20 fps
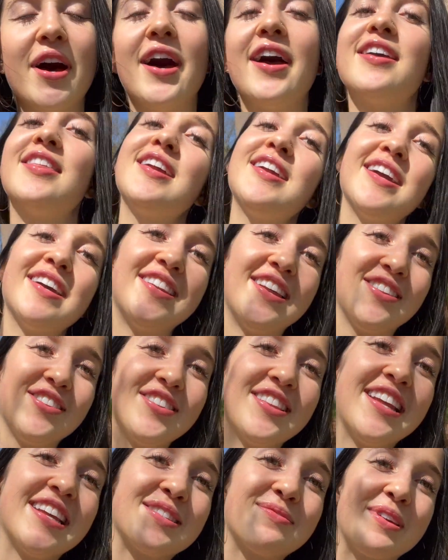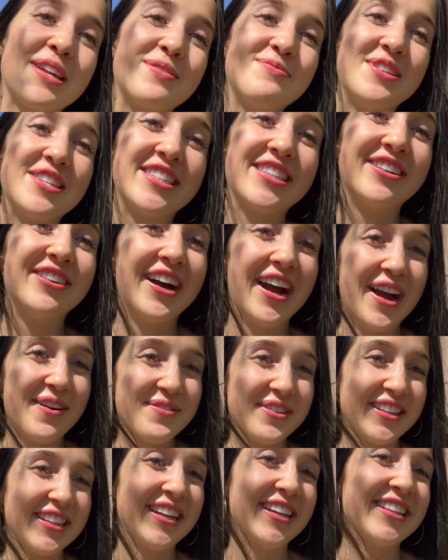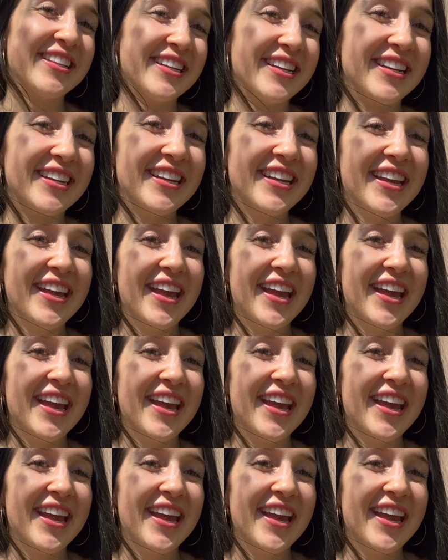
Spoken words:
I think another thing that's making me so happy lately